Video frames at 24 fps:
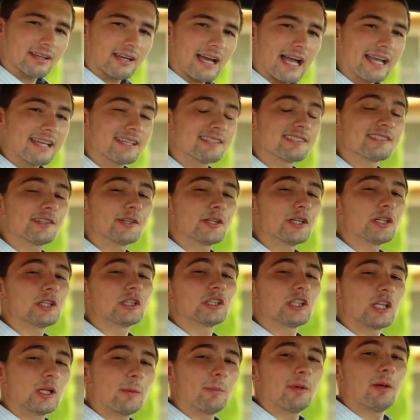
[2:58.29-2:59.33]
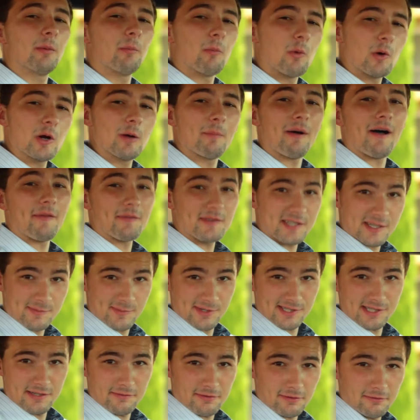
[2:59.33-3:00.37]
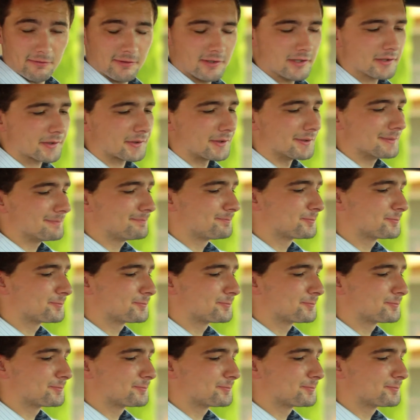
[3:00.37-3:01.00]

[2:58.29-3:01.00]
I can tell you a little bit more about this specific vehicle.